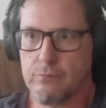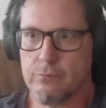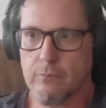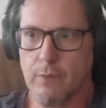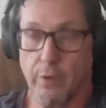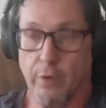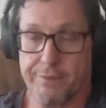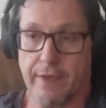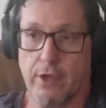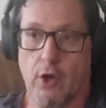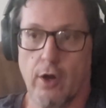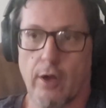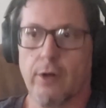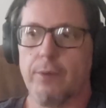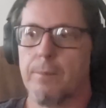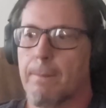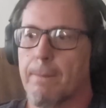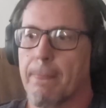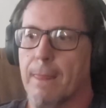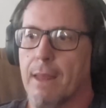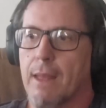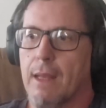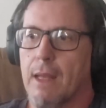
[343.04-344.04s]
what they are
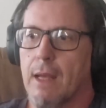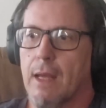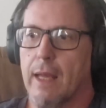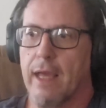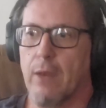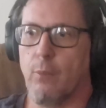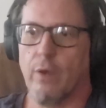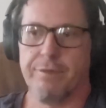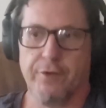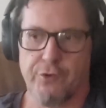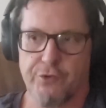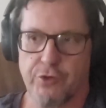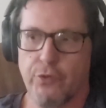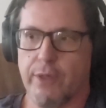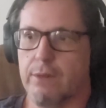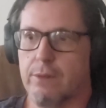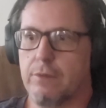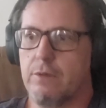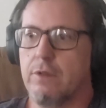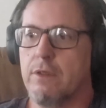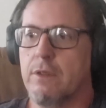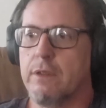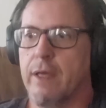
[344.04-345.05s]
and what they're doing
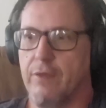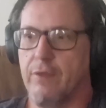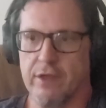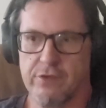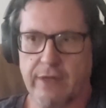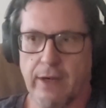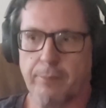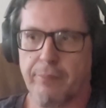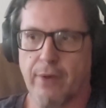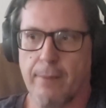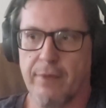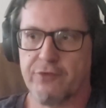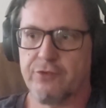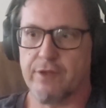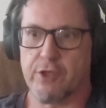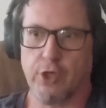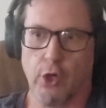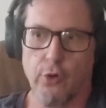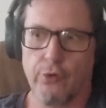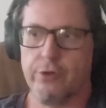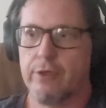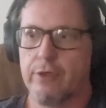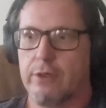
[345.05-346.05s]
and the entire premise to the
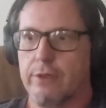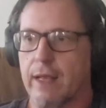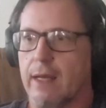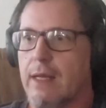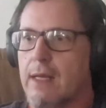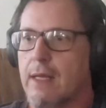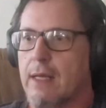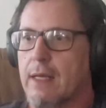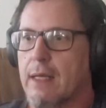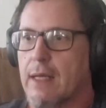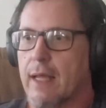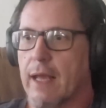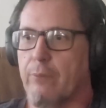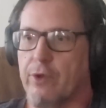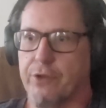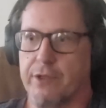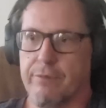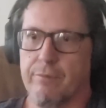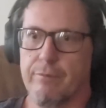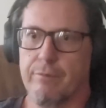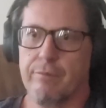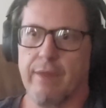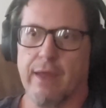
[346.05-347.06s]
code, right? And
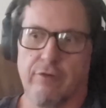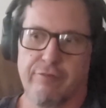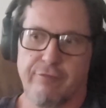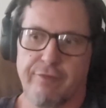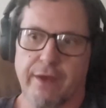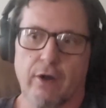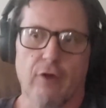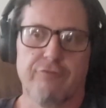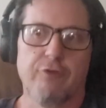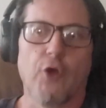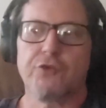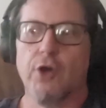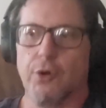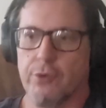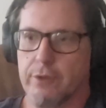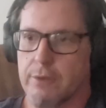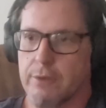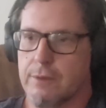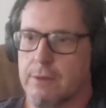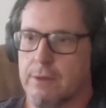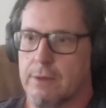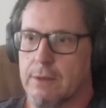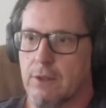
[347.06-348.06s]
really, they're a false code.
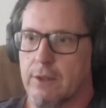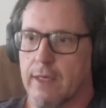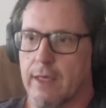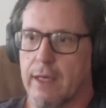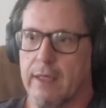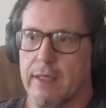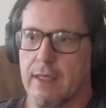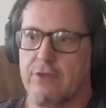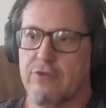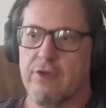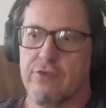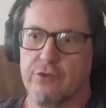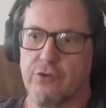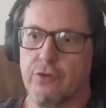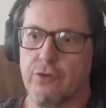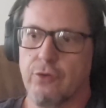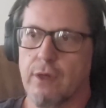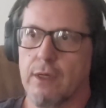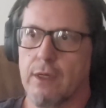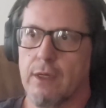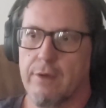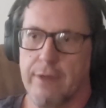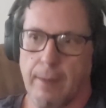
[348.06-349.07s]
Okay, it gets into
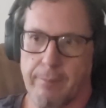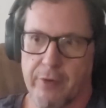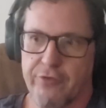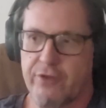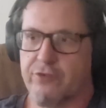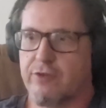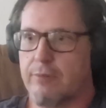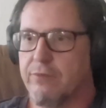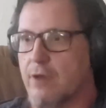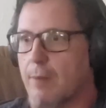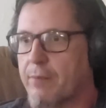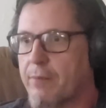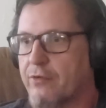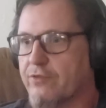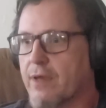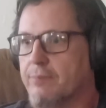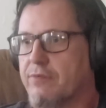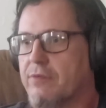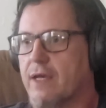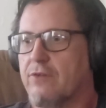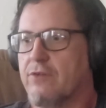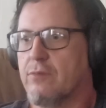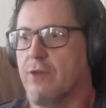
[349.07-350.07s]
number systems, number
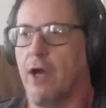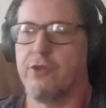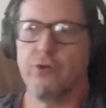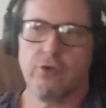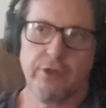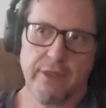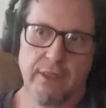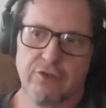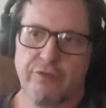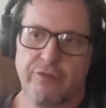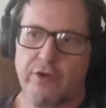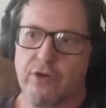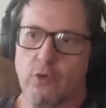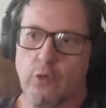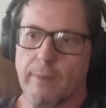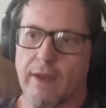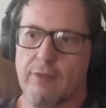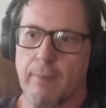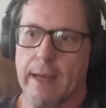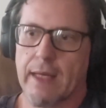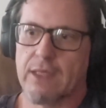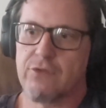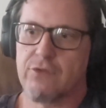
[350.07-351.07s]
subsets, non-Euclidean spherical
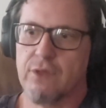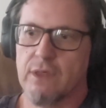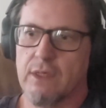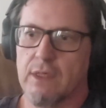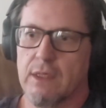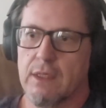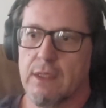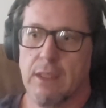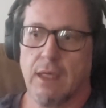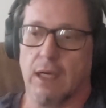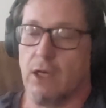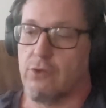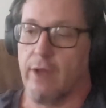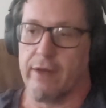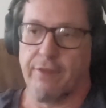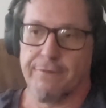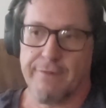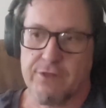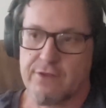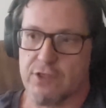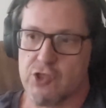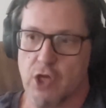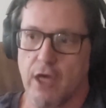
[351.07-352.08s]
mathematics, a lot of the
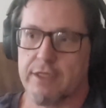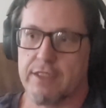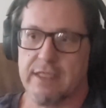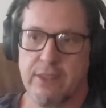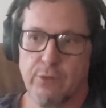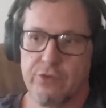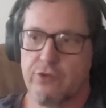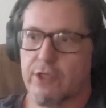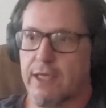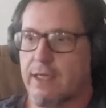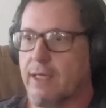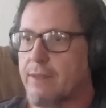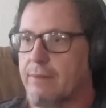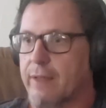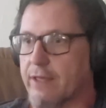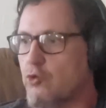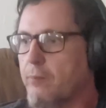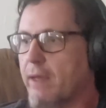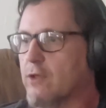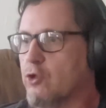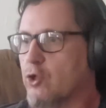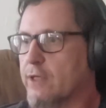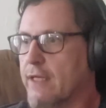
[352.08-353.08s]
things that John Dee was looking in. Like,
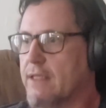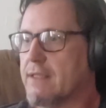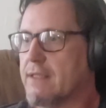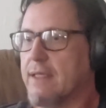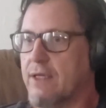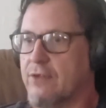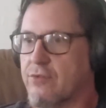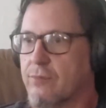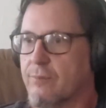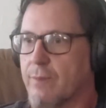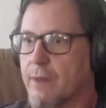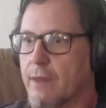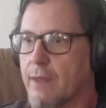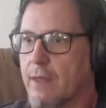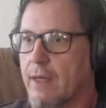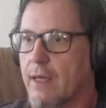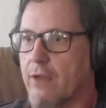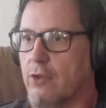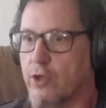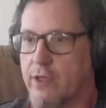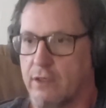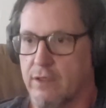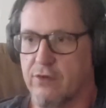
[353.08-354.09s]
you may look into this
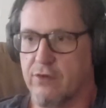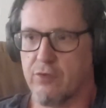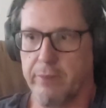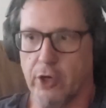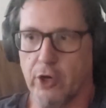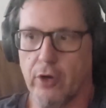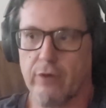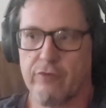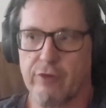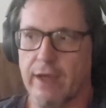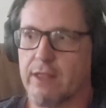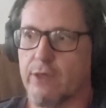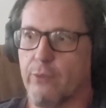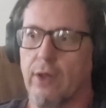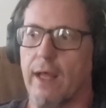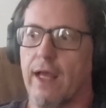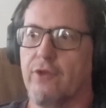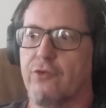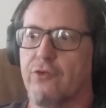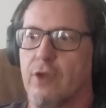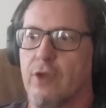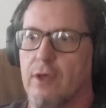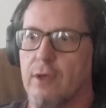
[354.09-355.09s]
and look into this mirror and finally
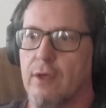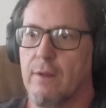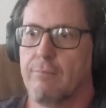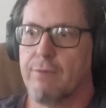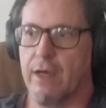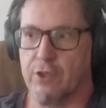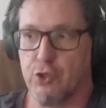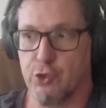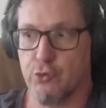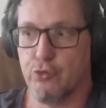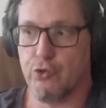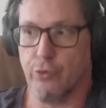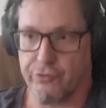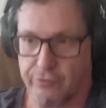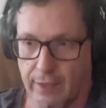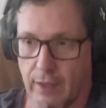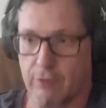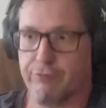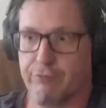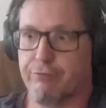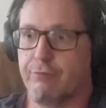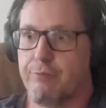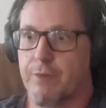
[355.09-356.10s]
realize that you
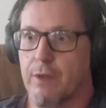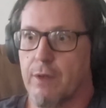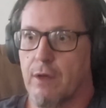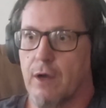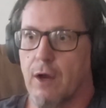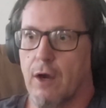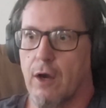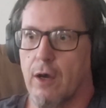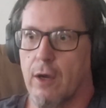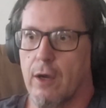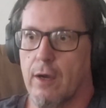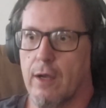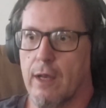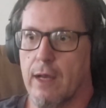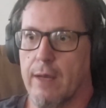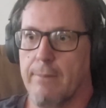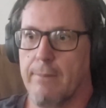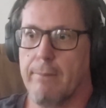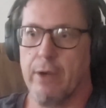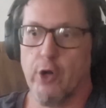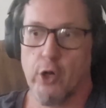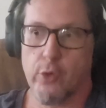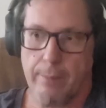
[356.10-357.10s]
yourself are a
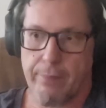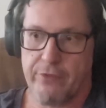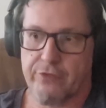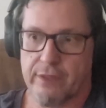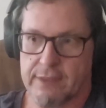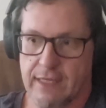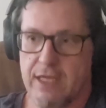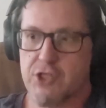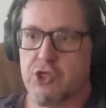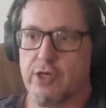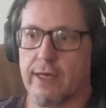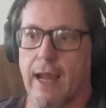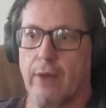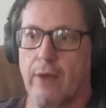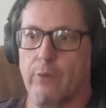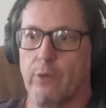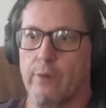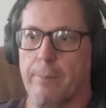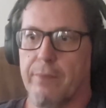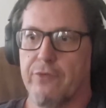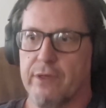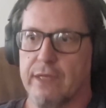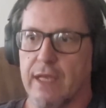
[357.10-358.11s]
mirror representation, a chiral
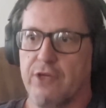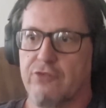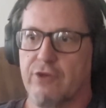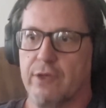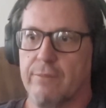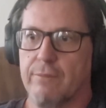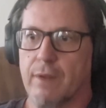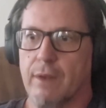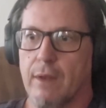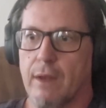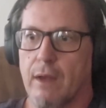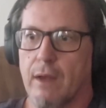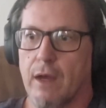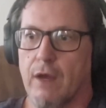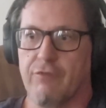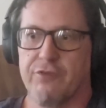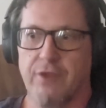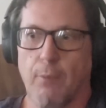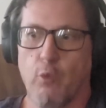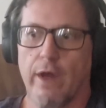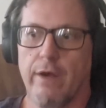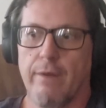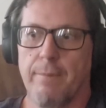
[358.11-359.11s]
representation of
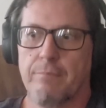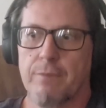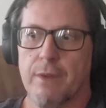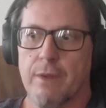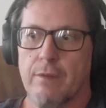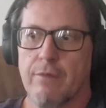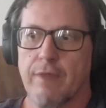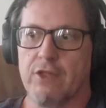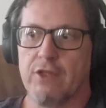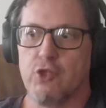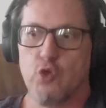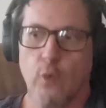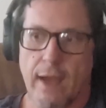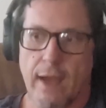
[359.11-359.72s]
someone that you